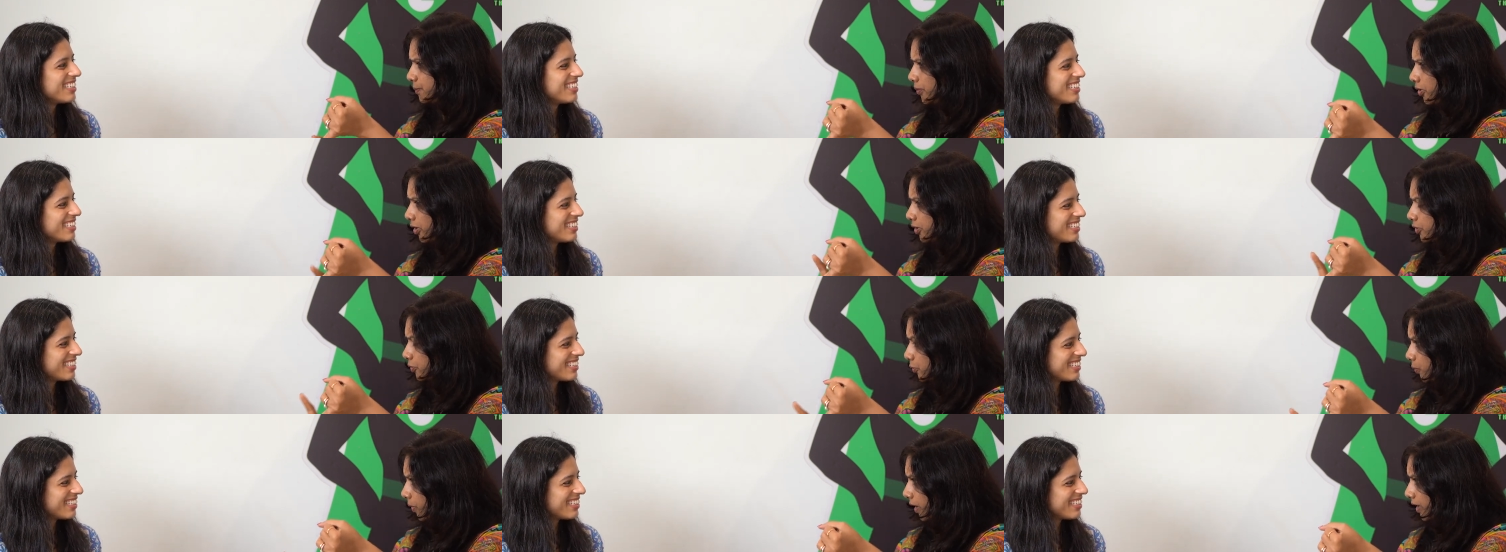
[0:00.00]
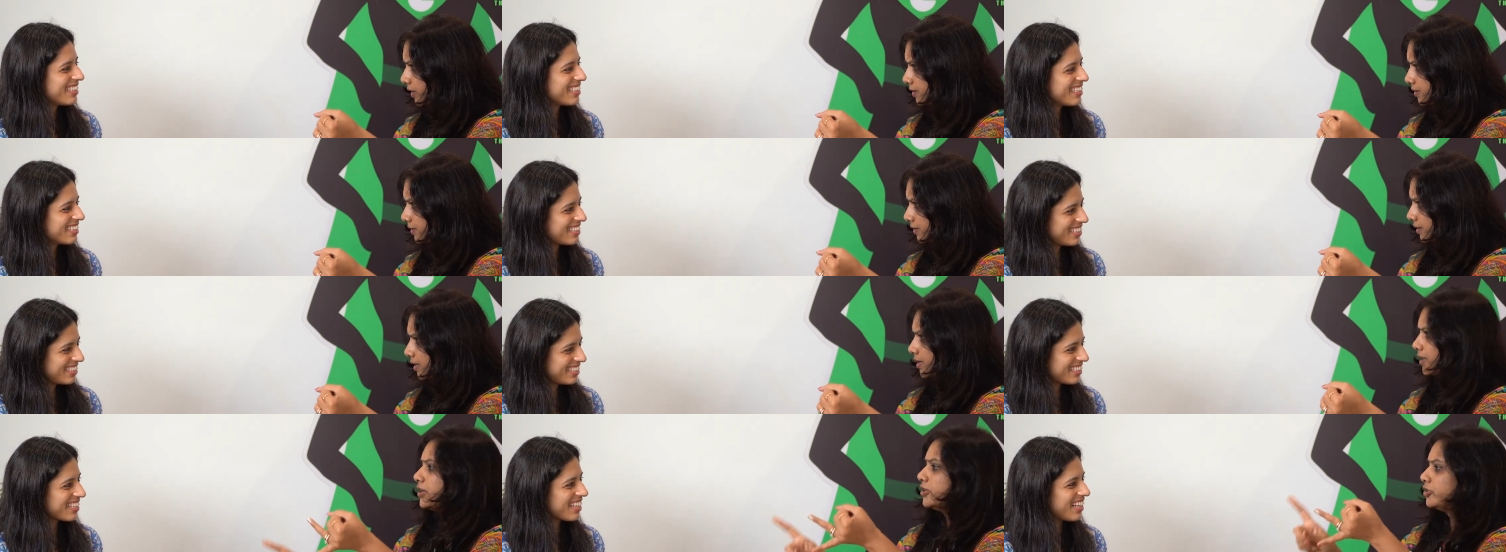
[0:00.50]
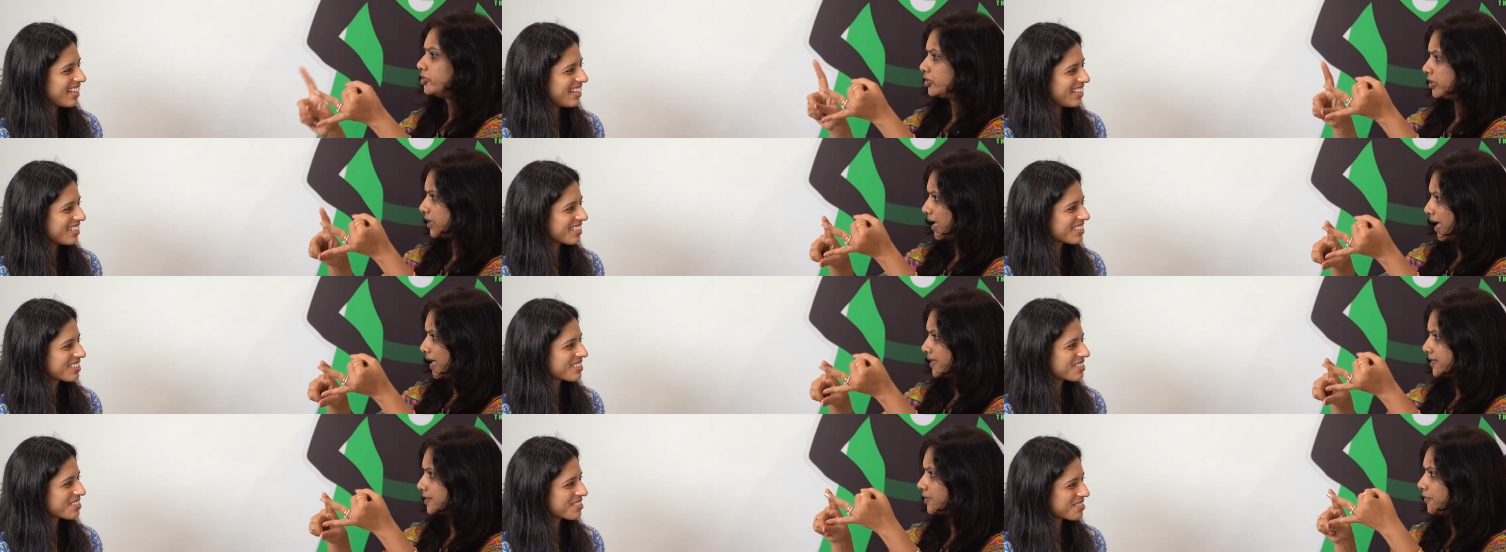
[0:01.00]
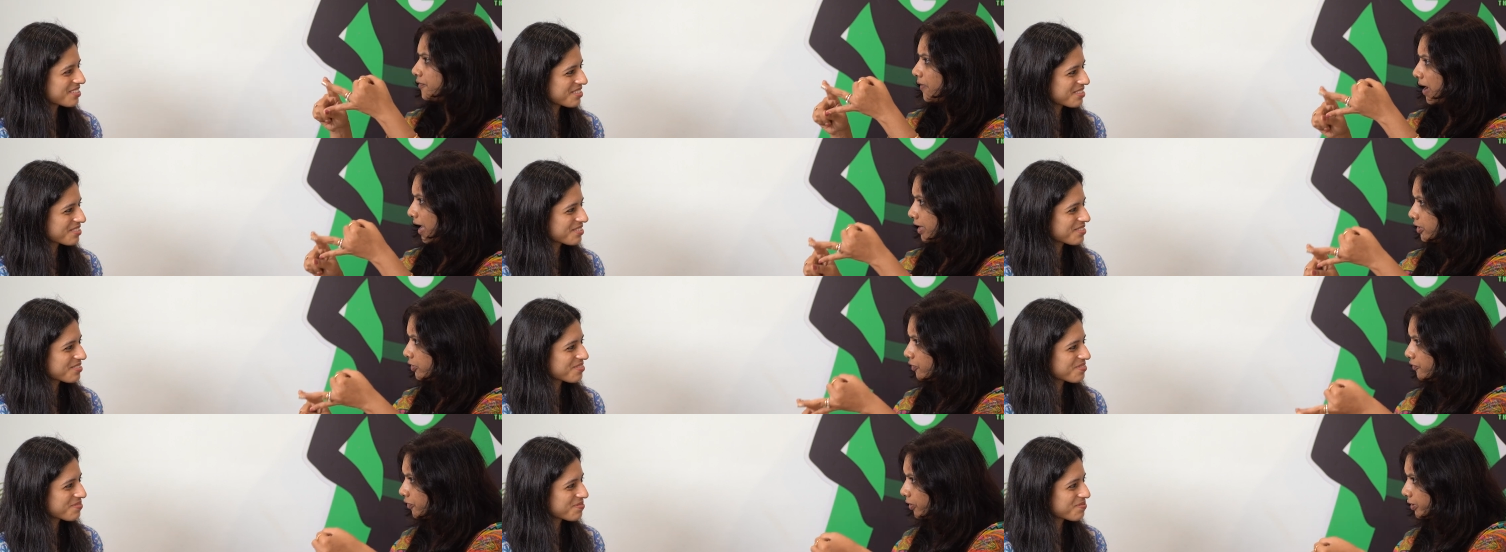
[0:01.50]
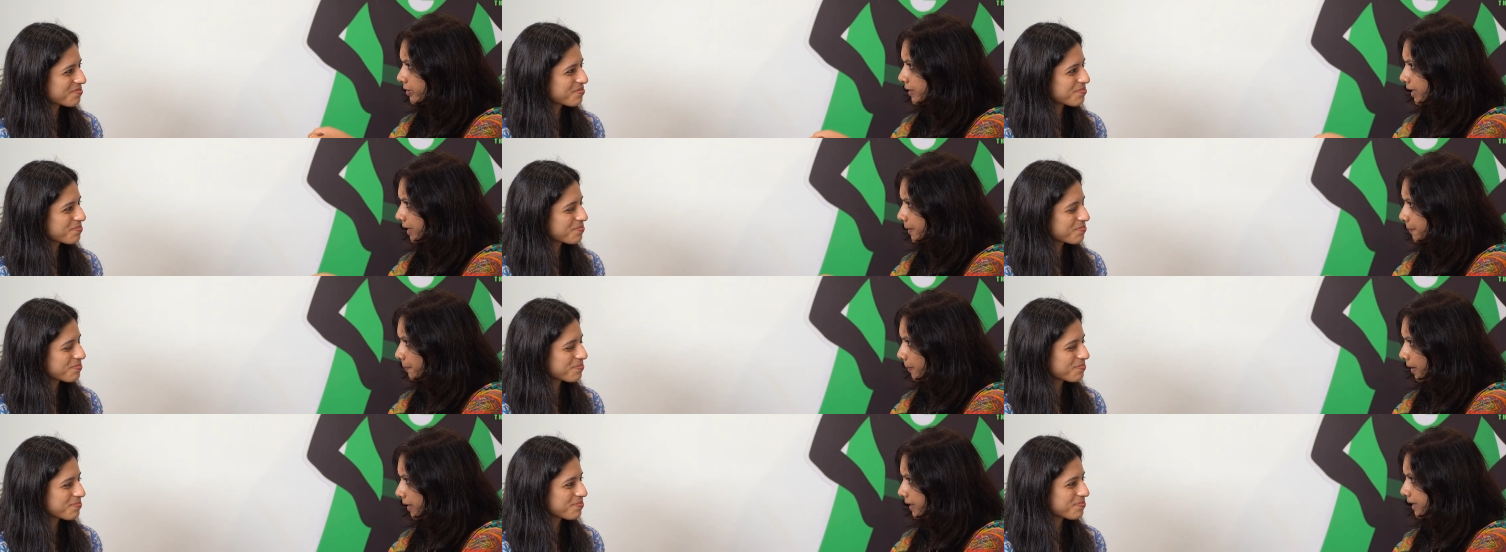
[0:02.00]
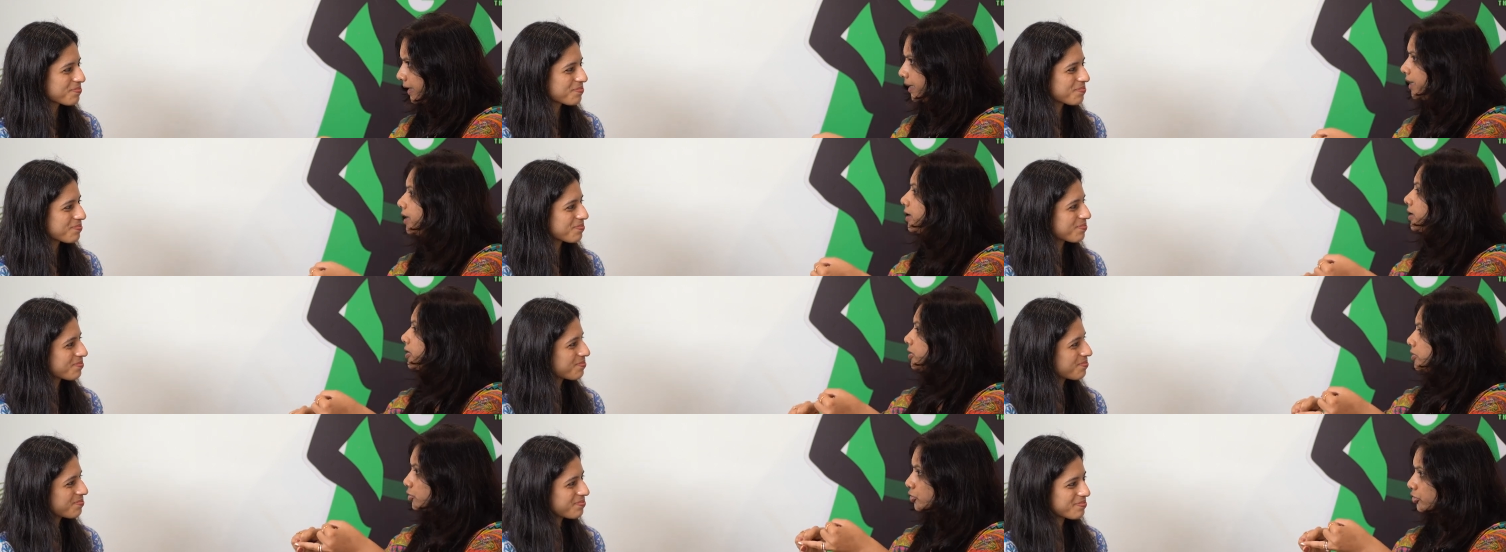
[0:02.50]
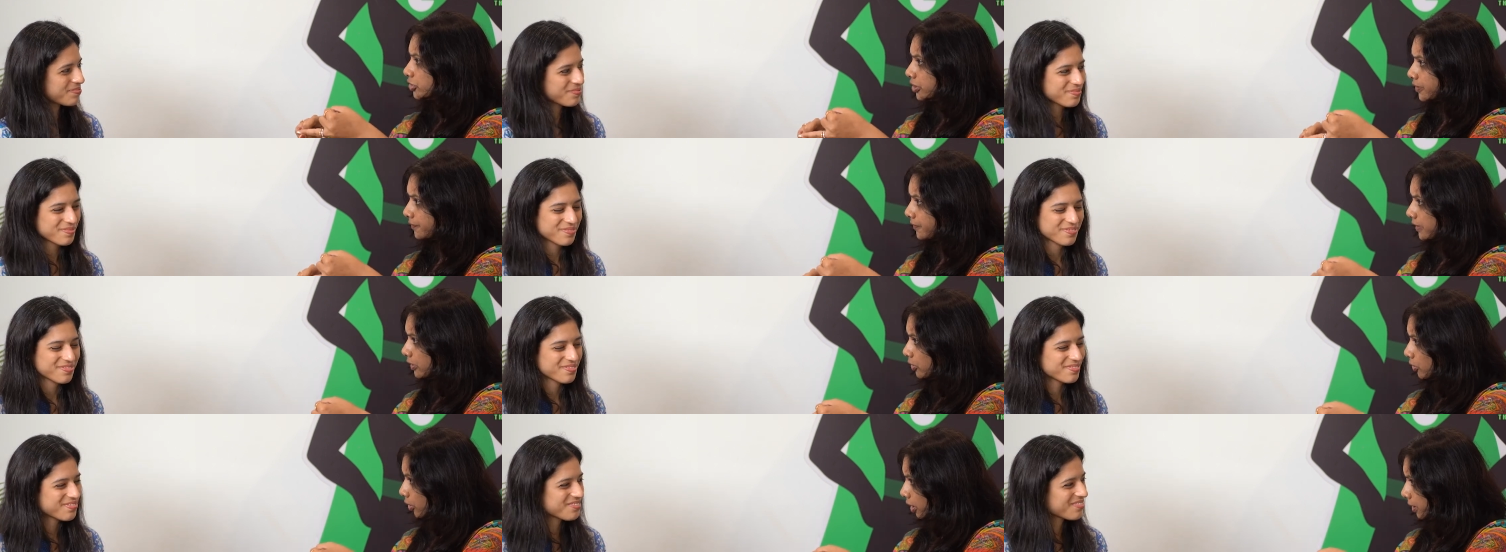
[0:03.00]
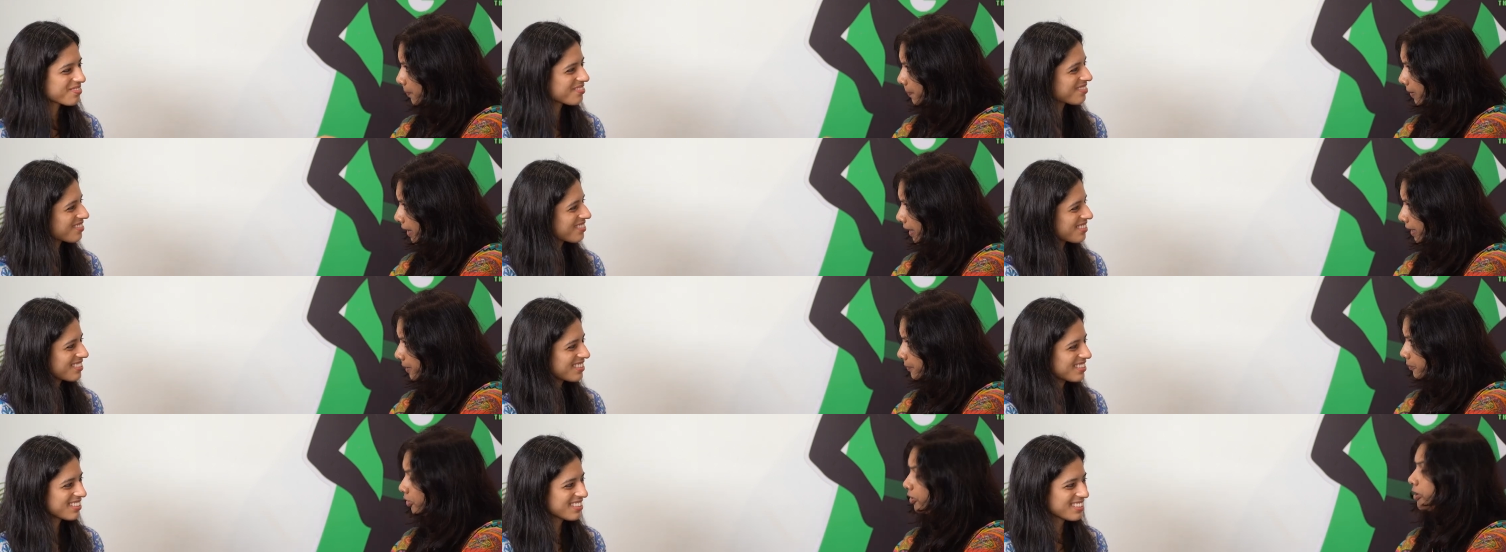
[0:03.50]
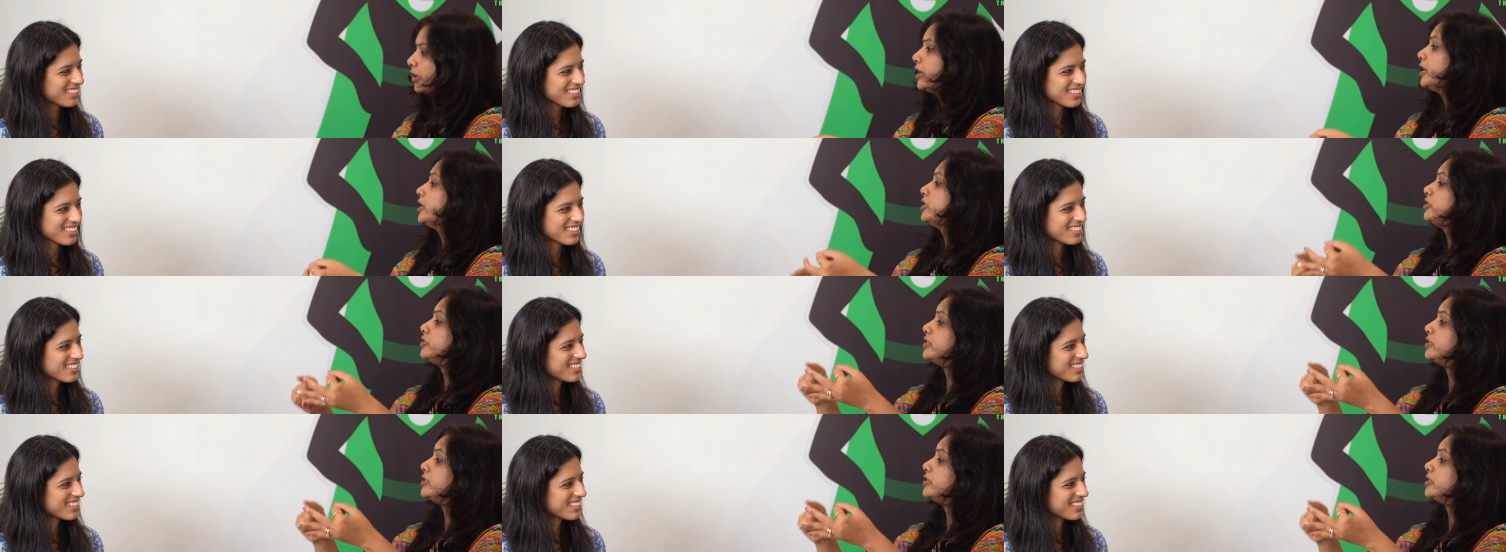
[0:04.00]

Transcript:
Speaker 1: bought once. yeah. She has the value for that money, so she will not buy more.